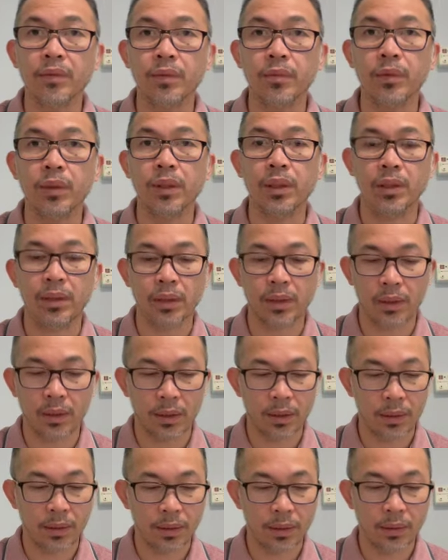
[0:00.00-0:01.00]
with this.
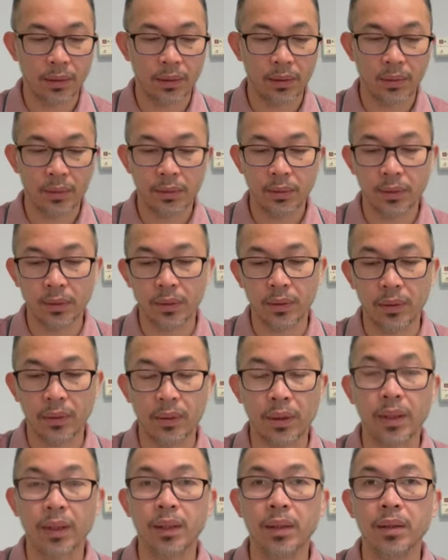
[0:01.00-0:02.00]
So you
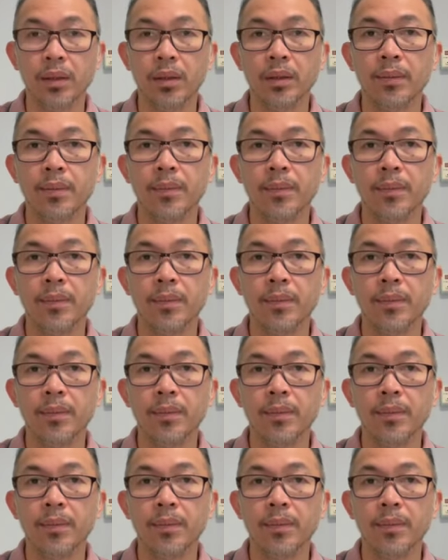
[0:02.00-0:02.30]
can